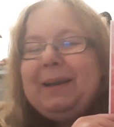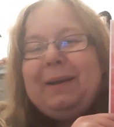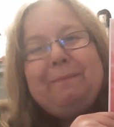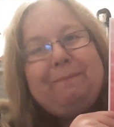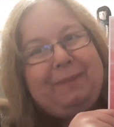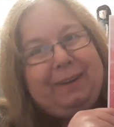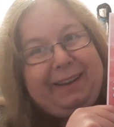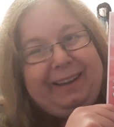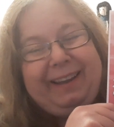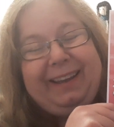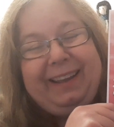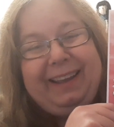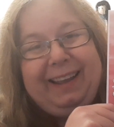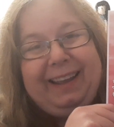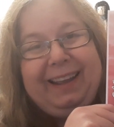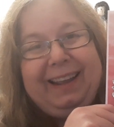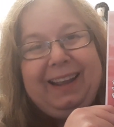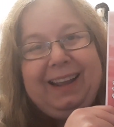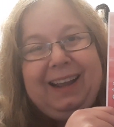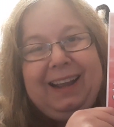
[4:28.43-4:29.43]
But
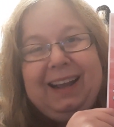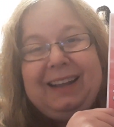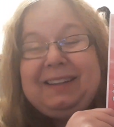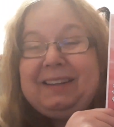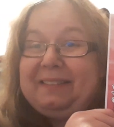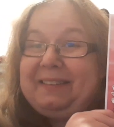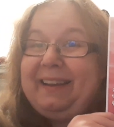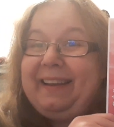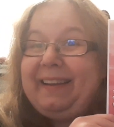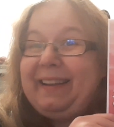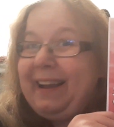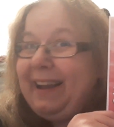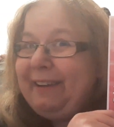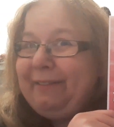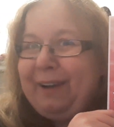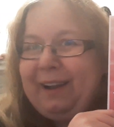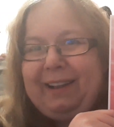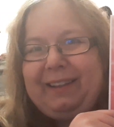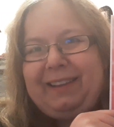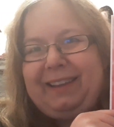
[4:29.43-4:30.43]
as I said, I've
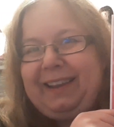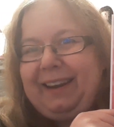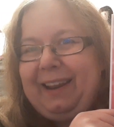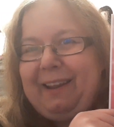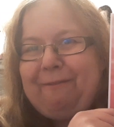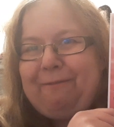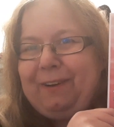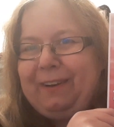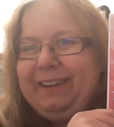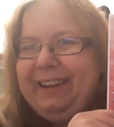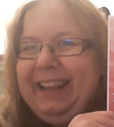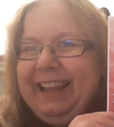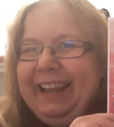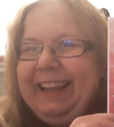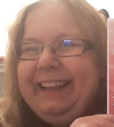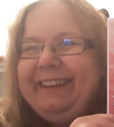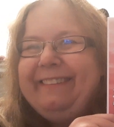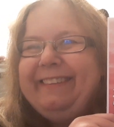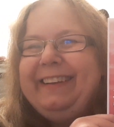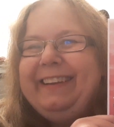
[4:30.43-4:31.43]
had great fun
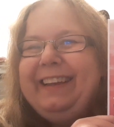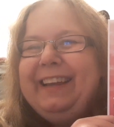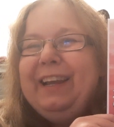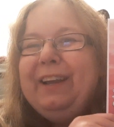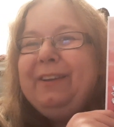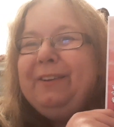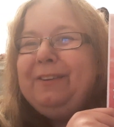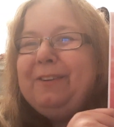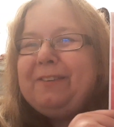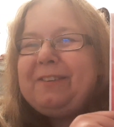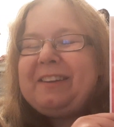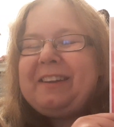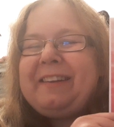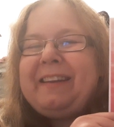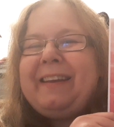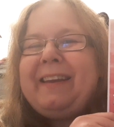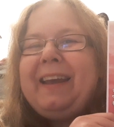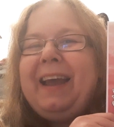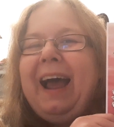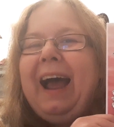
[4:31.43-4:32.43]
using
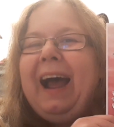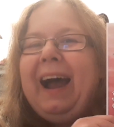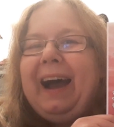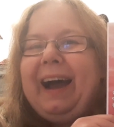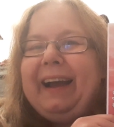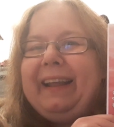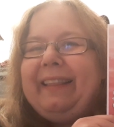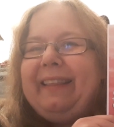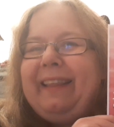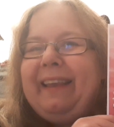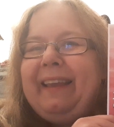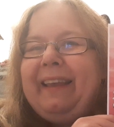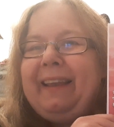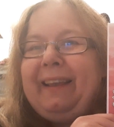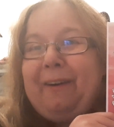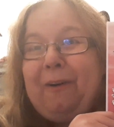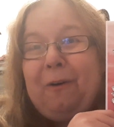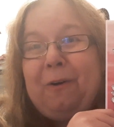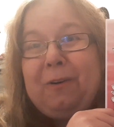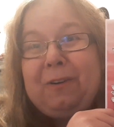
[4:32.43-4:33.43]
it. And the
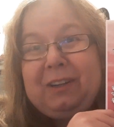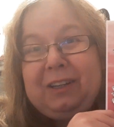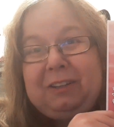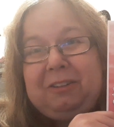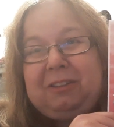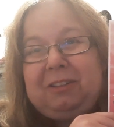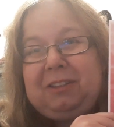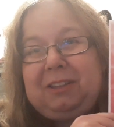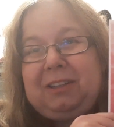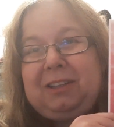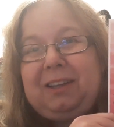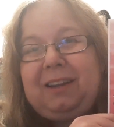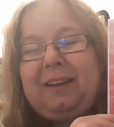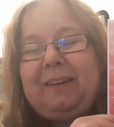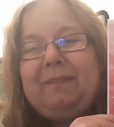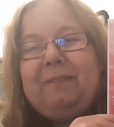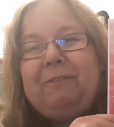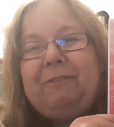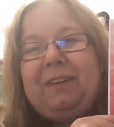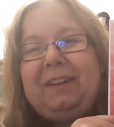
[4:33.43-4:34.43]
August
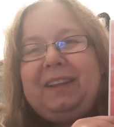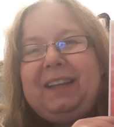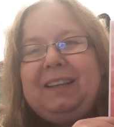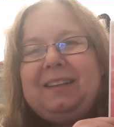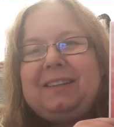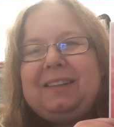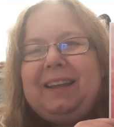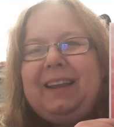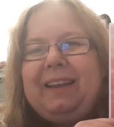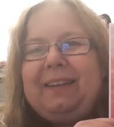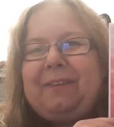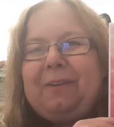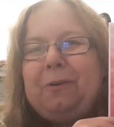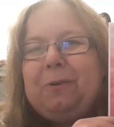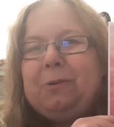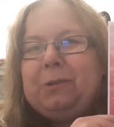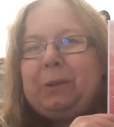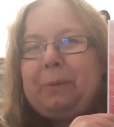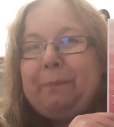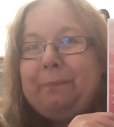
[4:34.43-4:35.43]
release is
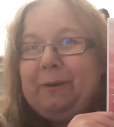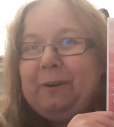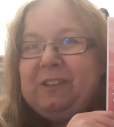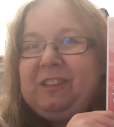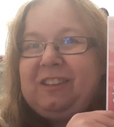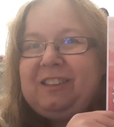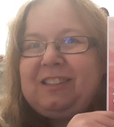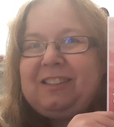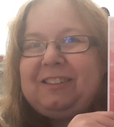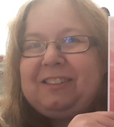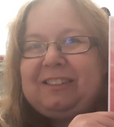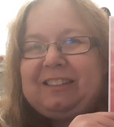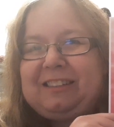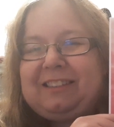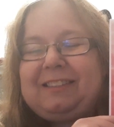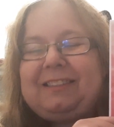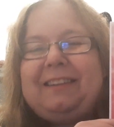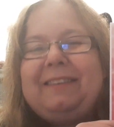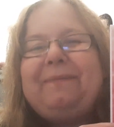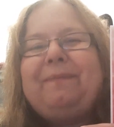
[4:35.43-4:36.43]
called
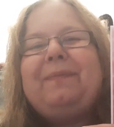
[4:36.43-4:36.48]
Monsters.